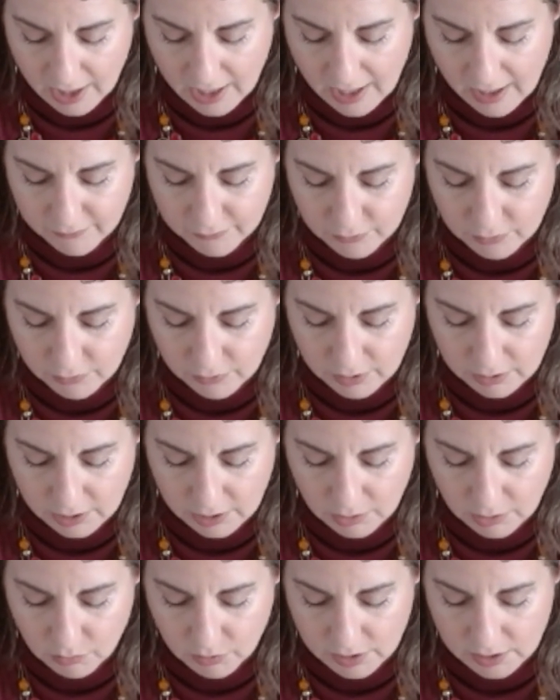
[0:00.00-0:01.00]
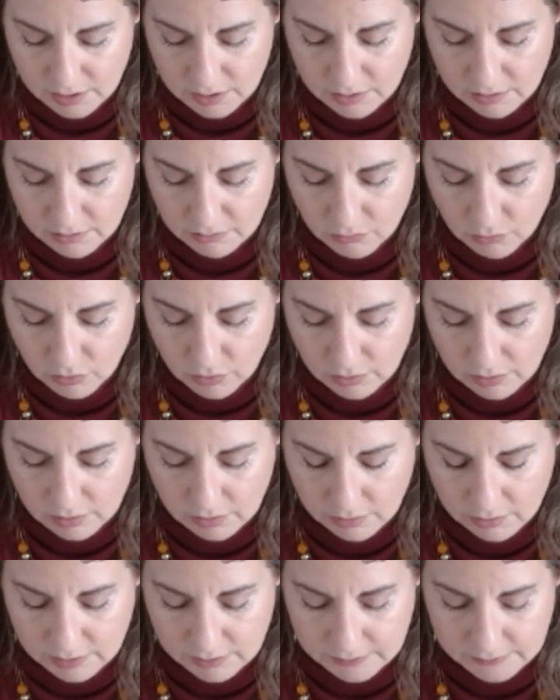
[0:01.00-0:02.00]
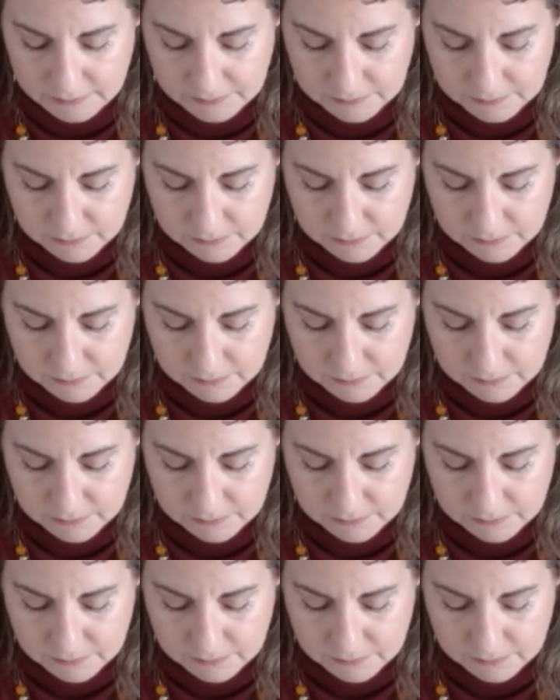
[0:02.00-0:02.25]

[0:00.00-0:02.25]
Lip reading: after the liquid, or the,